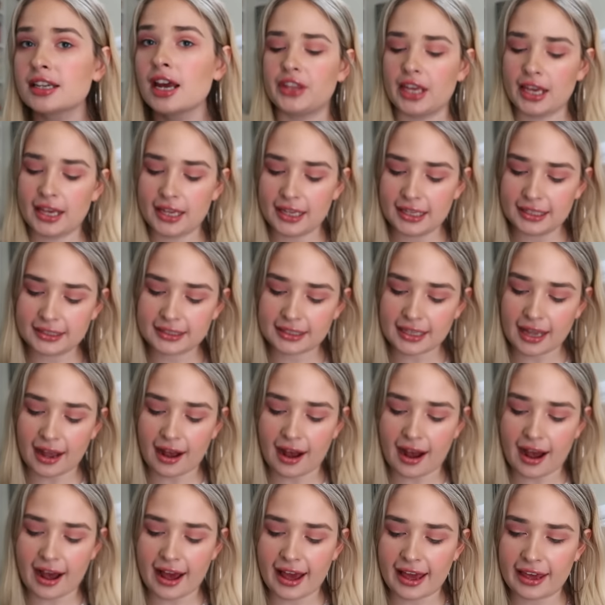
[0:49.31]
These
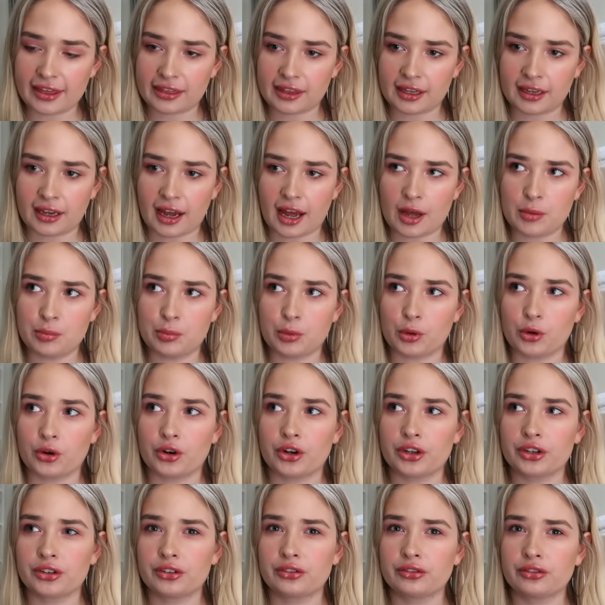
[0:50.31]
are kind
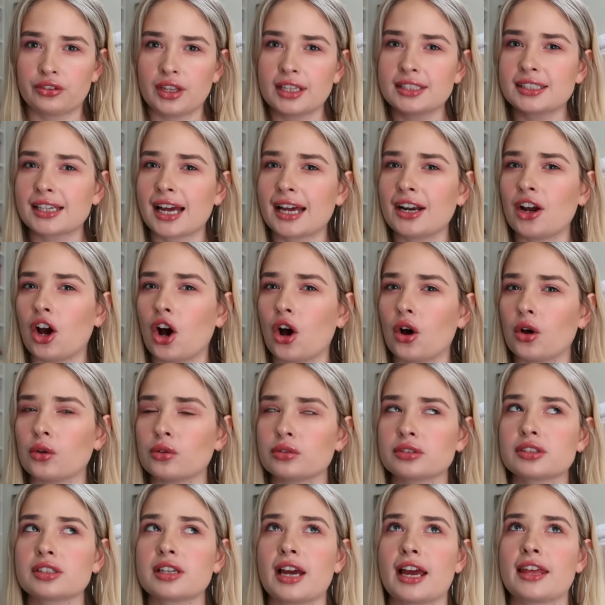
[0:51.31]
of
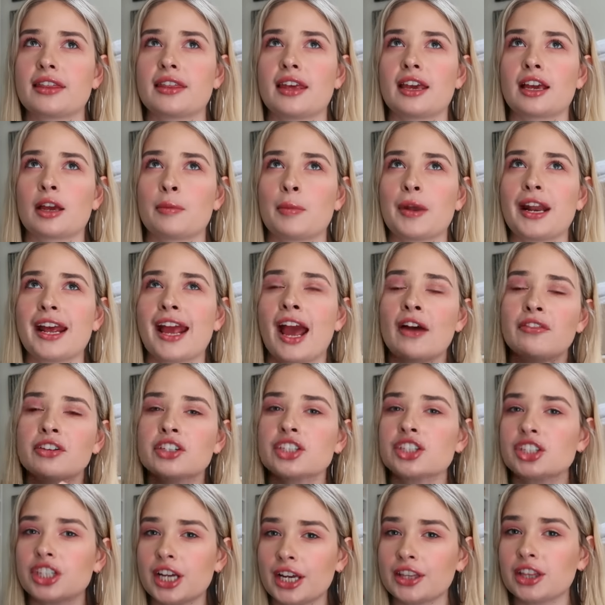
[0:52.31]
old, I think, but I
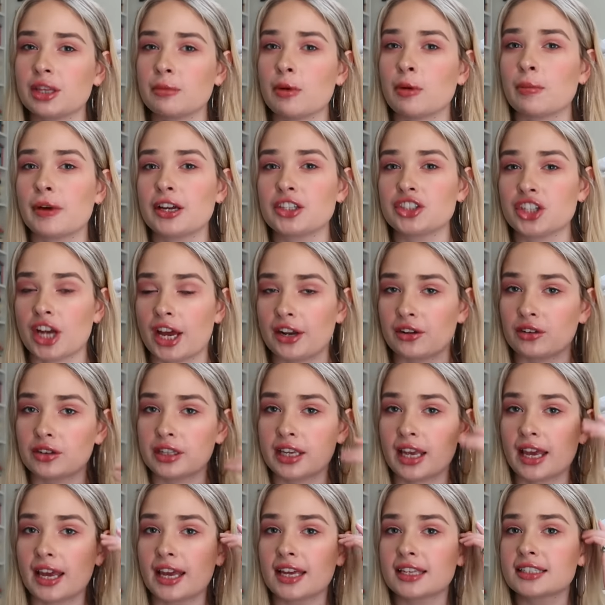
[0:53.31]
haven't shared them on my channel
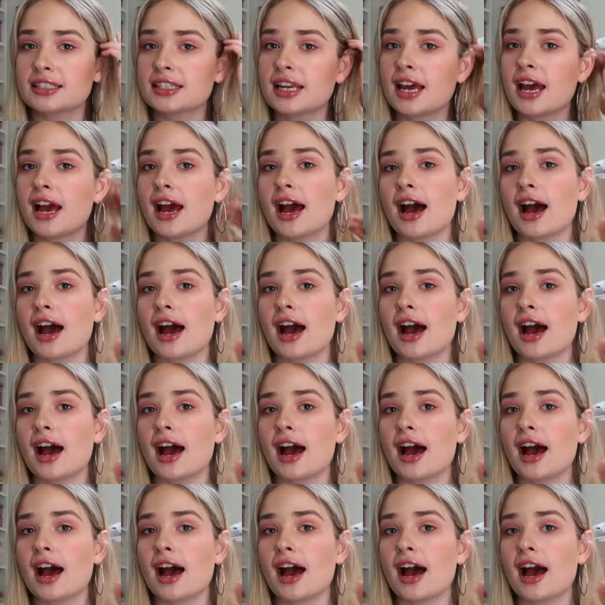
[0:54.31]
yet.